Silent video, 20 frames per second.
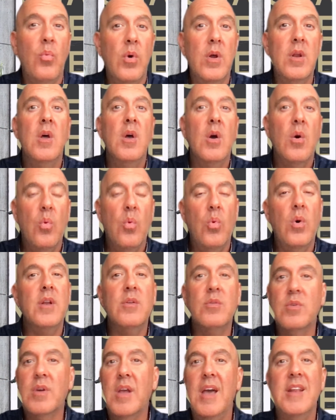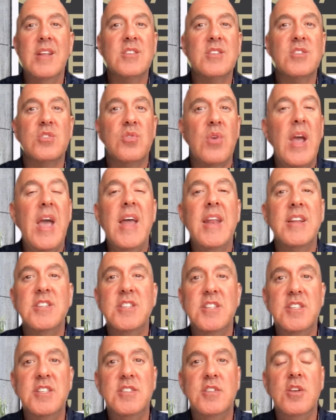What kind of
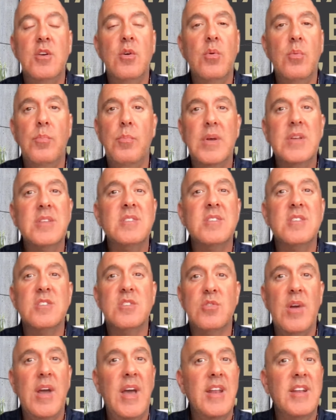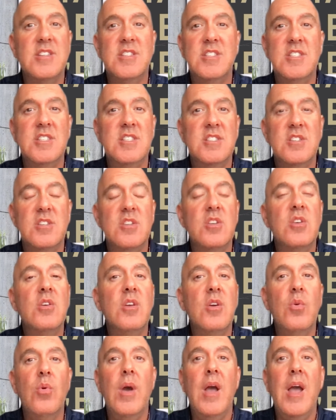business strategies do
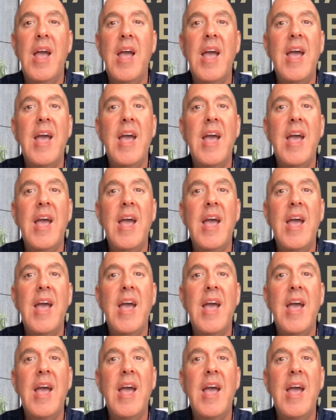you